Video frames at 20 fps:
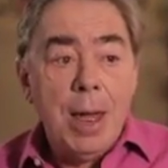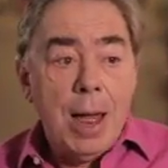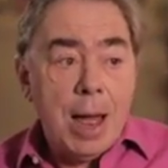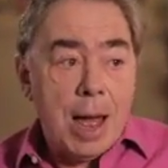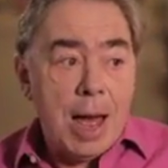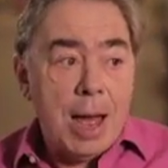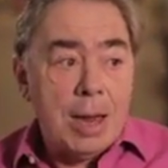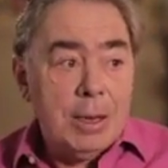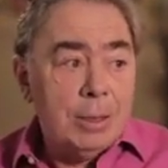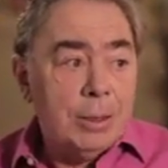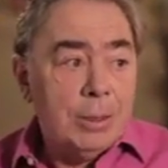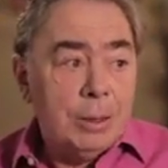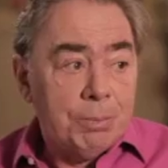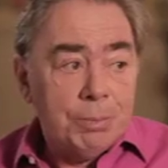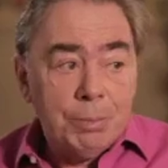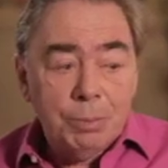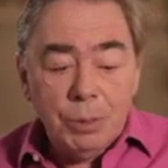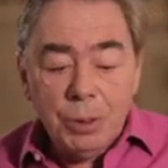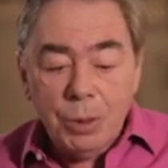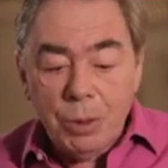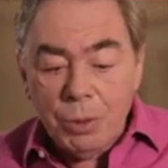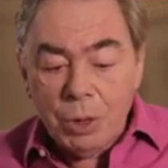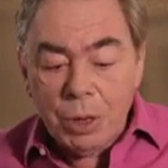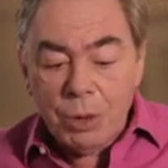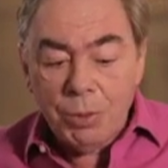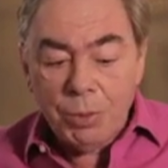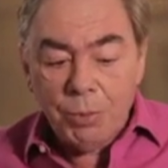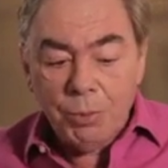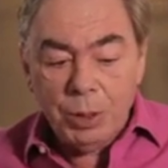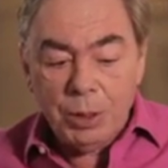And, you
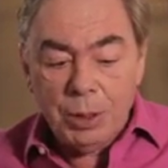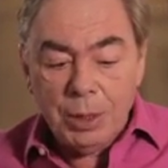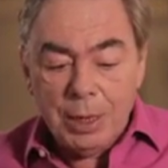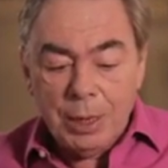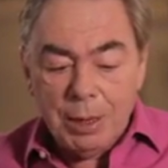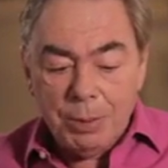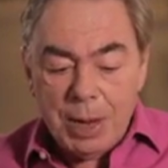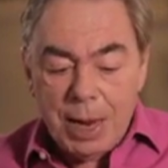know, with the